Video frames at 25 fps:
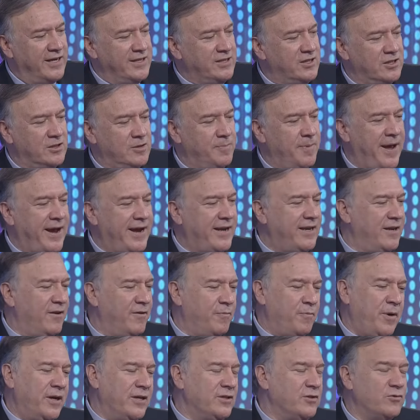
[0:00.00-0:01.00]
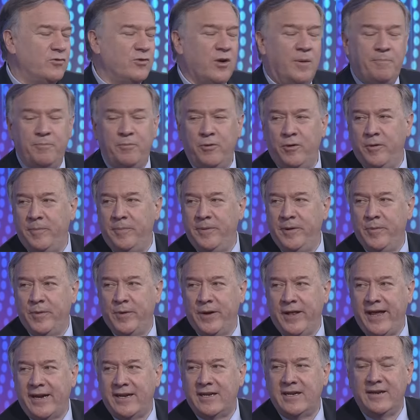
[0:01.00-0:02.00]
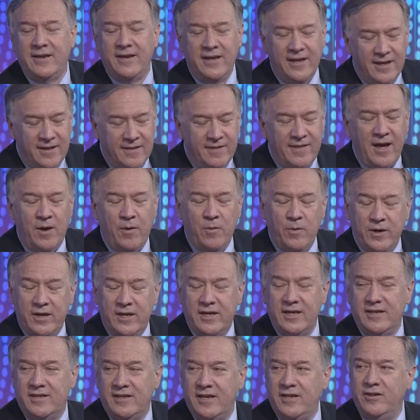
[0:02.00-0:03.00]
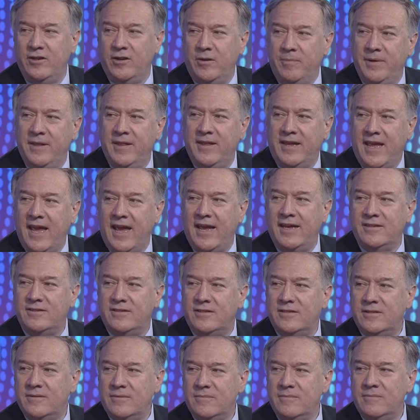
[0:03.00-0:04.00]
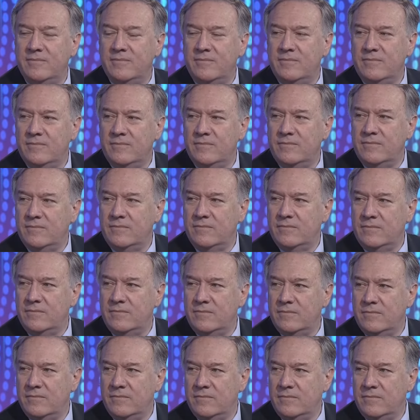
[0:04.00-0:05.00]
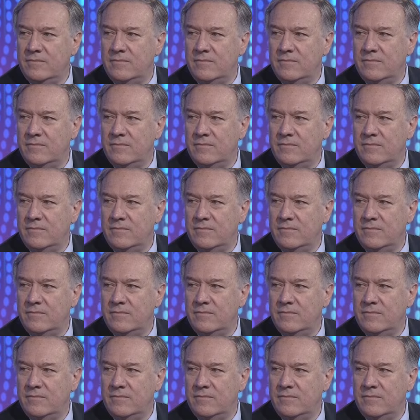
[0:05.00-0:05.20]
I suspect if President Trump were to be reelected, that would continue to be the case. And will he have a second term?